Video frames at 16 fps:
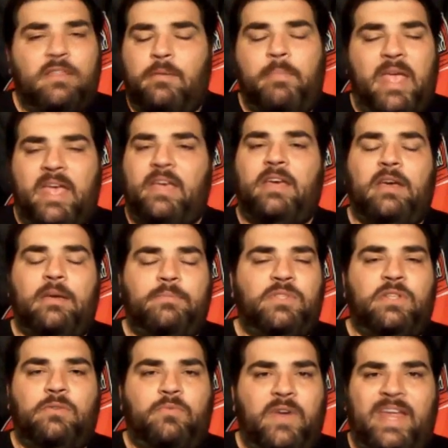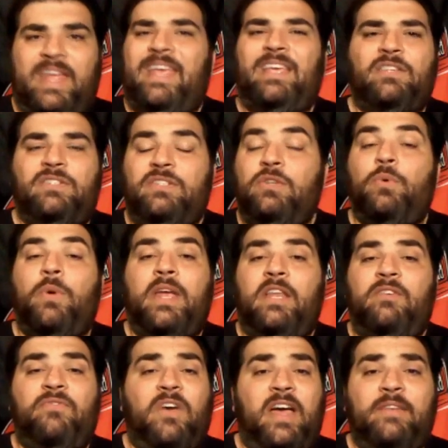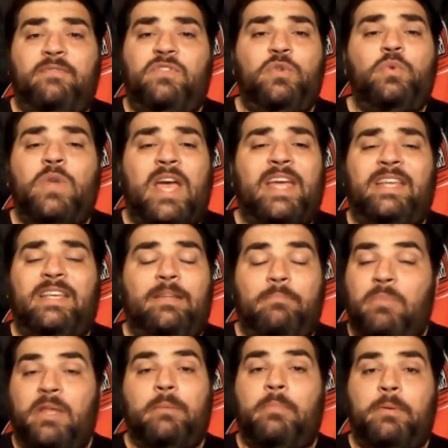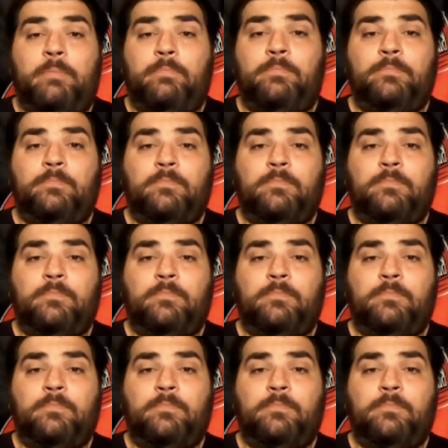The man comes in the ring, he's 285, 290 minimum